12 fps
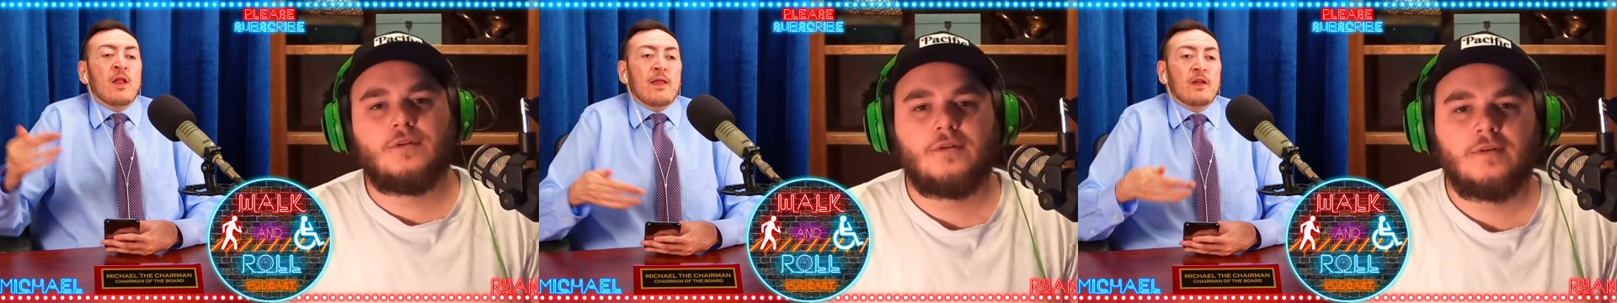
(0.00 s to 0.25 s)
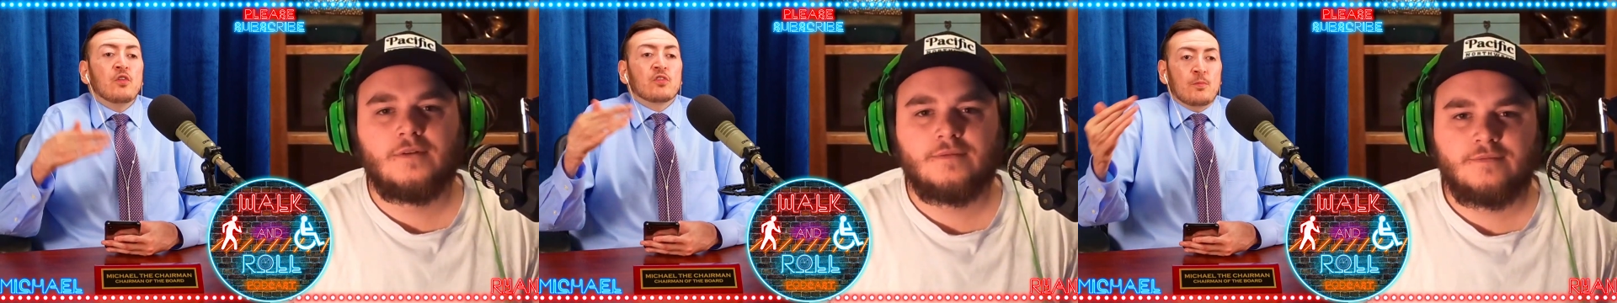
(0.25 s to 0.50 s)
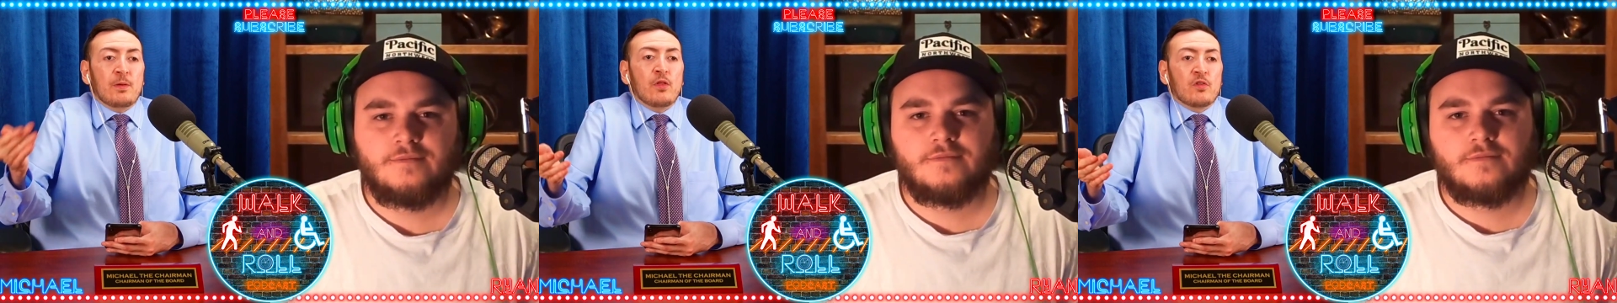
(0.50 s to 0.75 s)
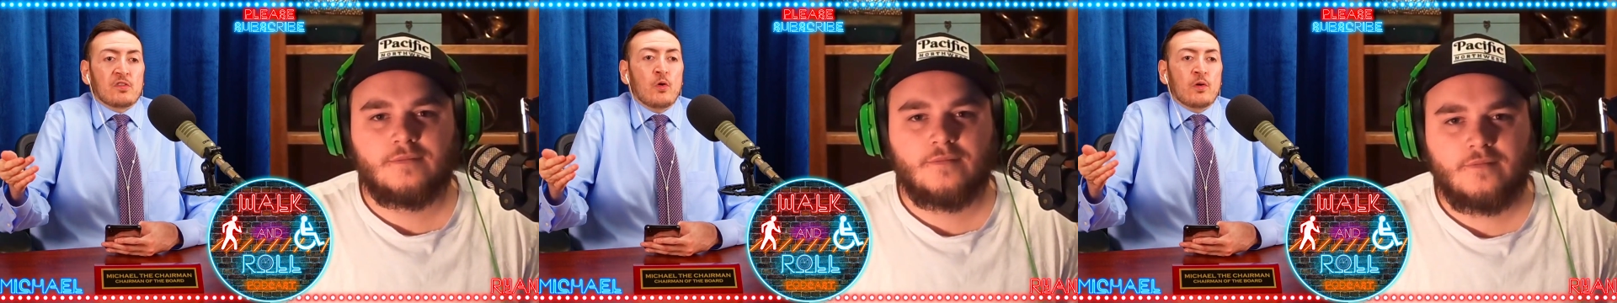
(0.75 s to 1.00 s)
Speaker 1: That used to be
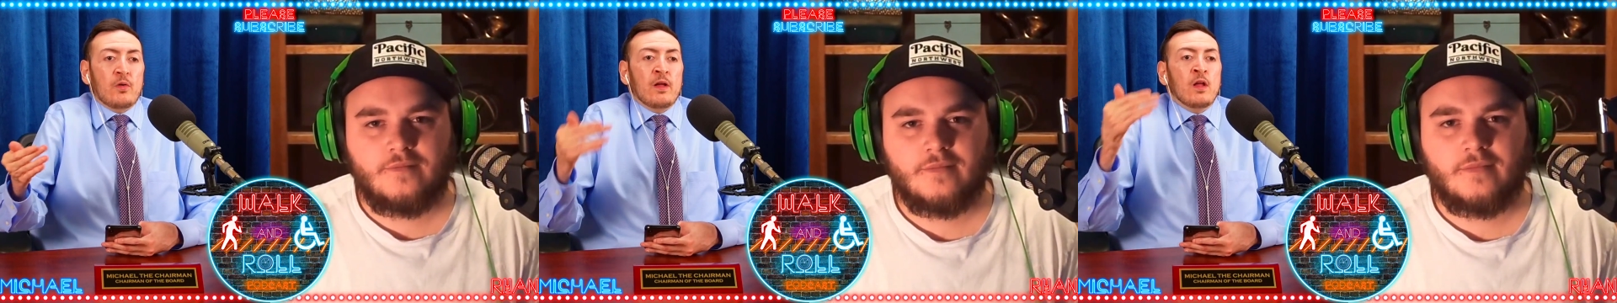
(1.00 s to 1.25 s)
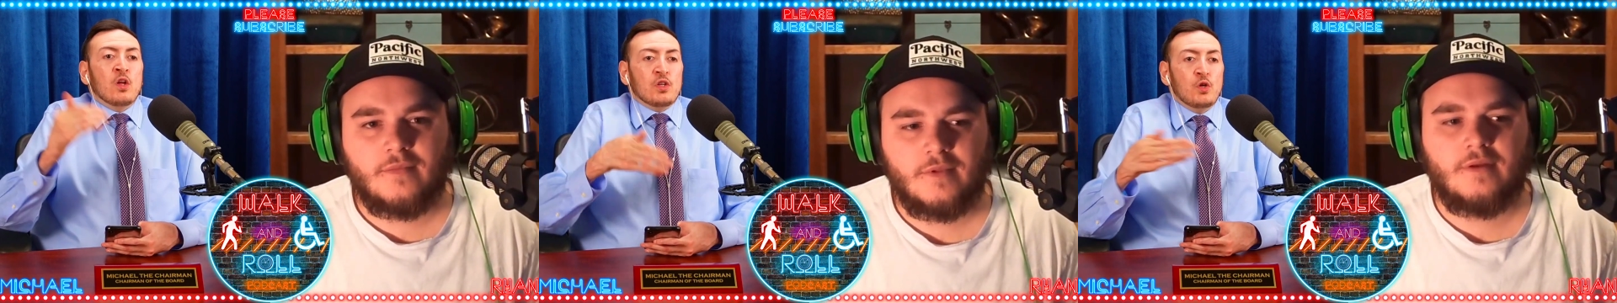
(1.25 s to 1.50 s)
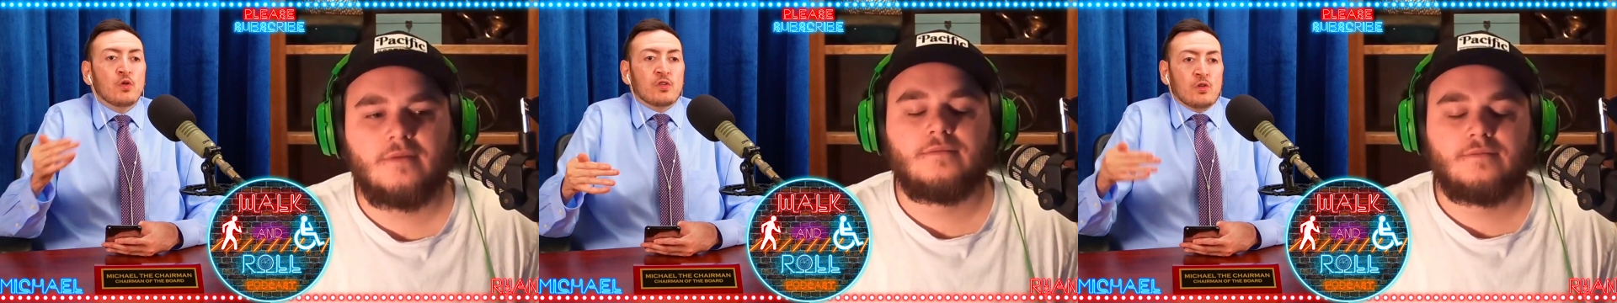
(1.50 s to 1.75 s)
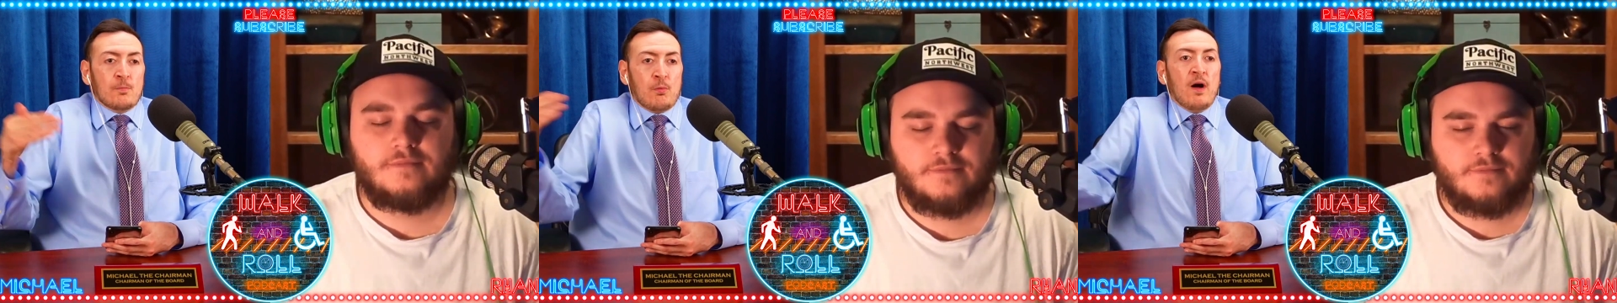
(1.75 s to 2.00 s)
their slogan, right?
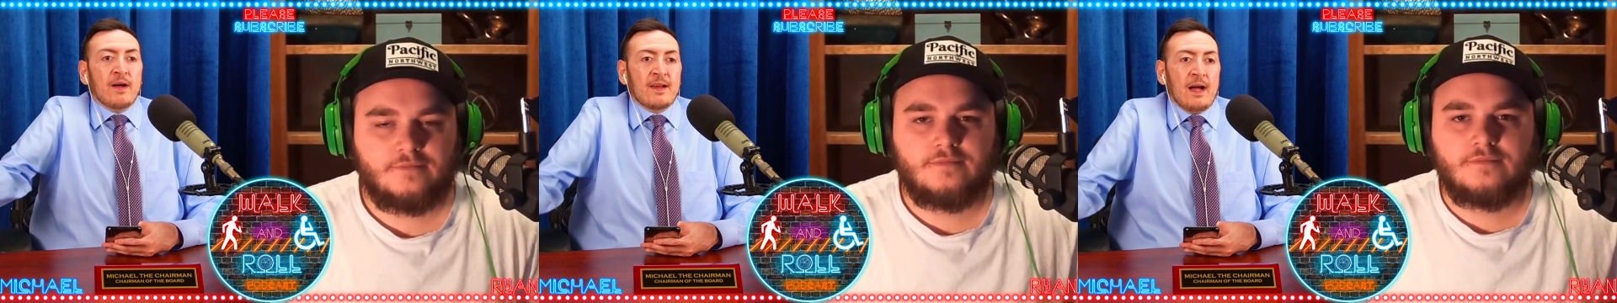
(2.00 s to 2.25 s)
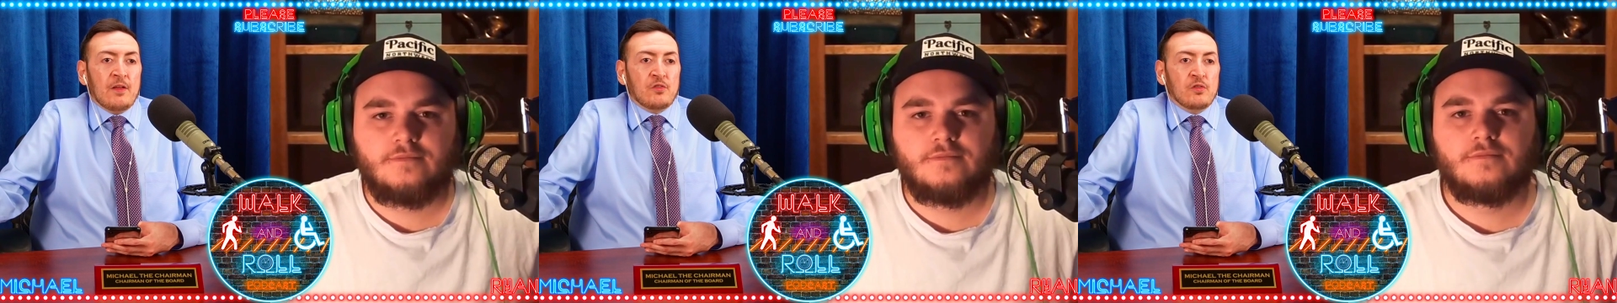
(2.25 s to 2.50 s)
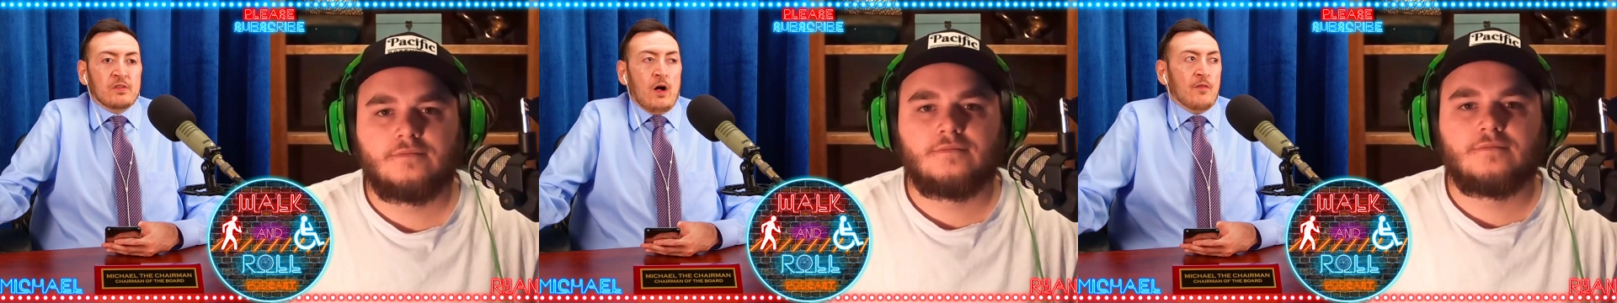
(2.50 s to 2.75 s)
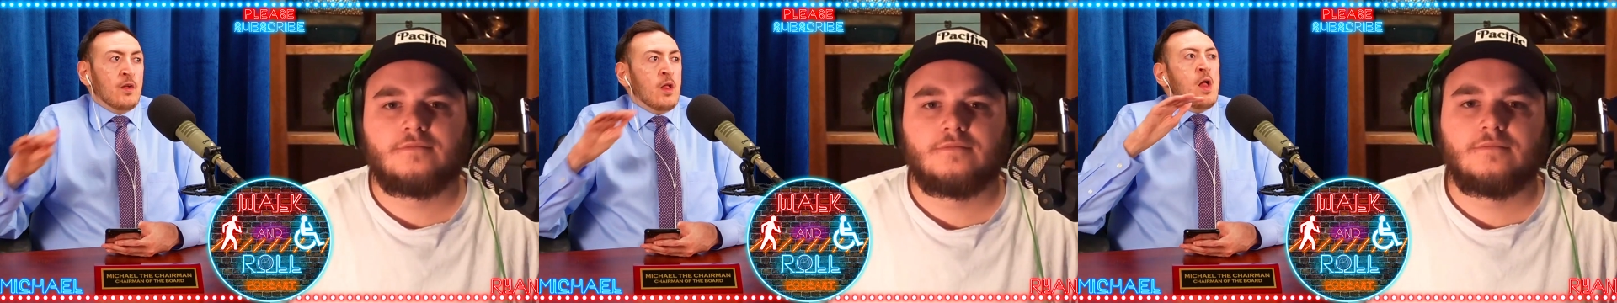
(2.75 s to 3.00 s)
YouTube, broadcast yourself.